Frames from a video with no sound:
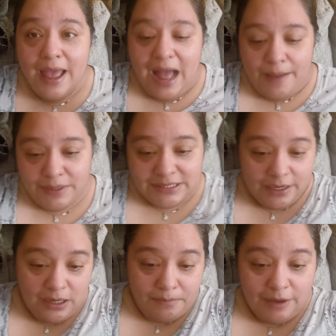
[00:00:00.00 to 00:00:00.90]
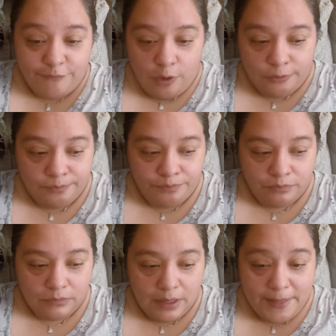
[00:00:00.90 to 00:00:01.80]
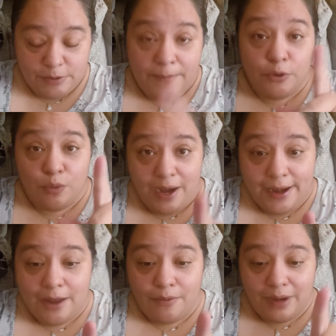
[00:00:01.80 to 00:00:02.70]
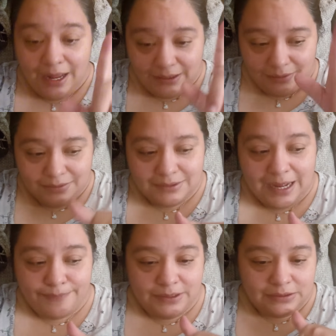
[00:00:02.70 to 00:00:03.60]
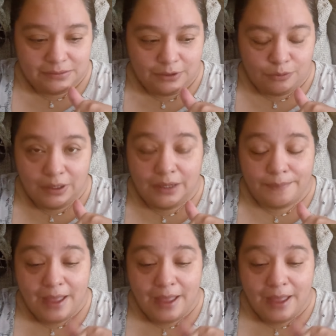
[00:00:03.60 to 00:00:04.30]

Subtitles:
I've been setting up my phone. And that's what I'm going to do right now when I stop this little clip.